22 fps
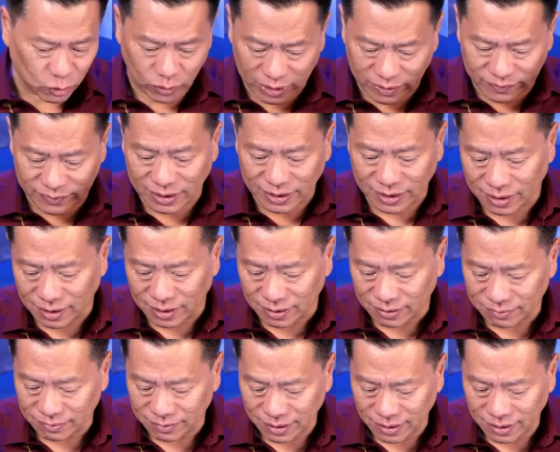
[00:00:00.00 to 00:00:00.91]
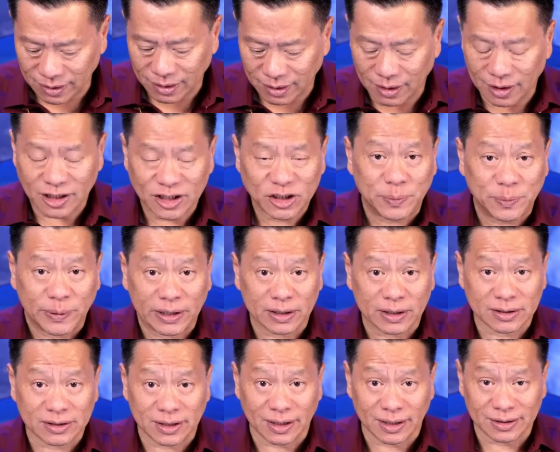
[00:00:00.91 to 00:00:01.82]
One of the
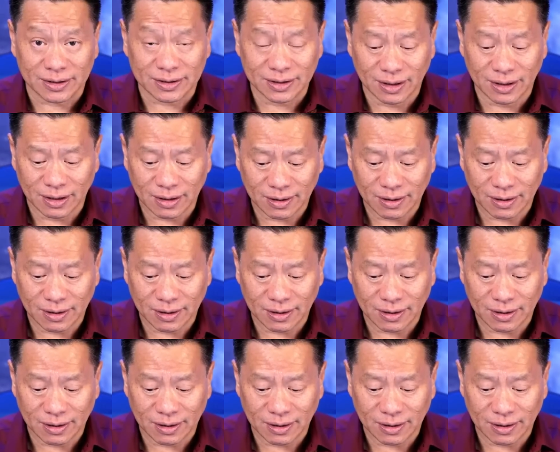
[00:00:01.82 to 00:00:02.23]
speakers says,